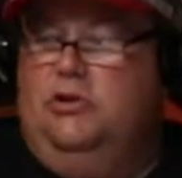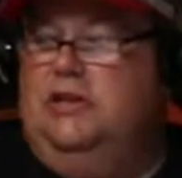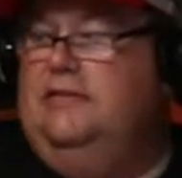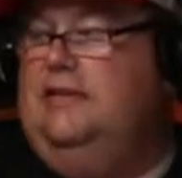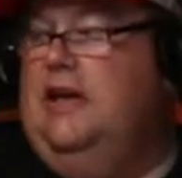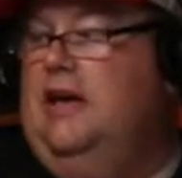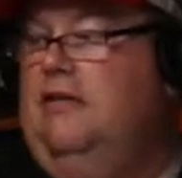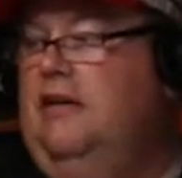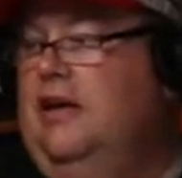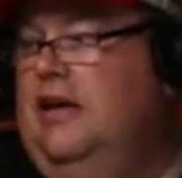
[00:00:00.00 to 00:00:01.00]
this thing
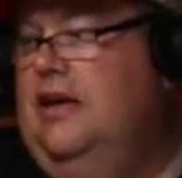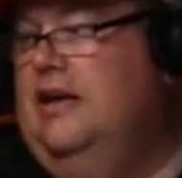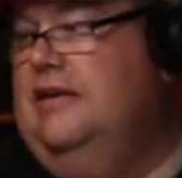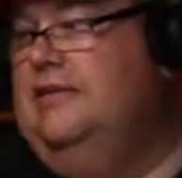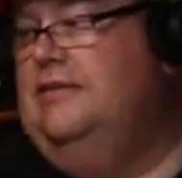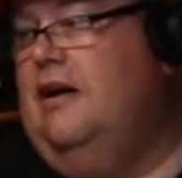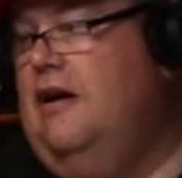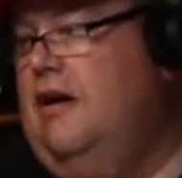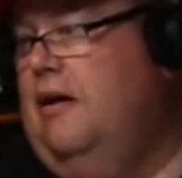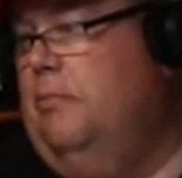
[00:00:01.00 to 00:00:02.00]
is
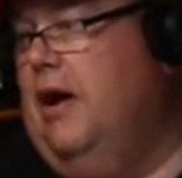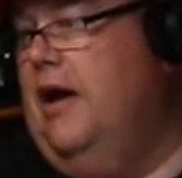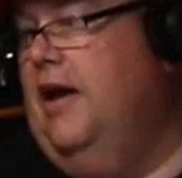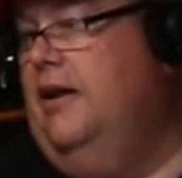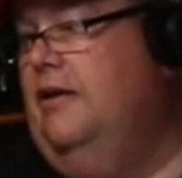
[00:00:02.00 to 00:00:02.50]
by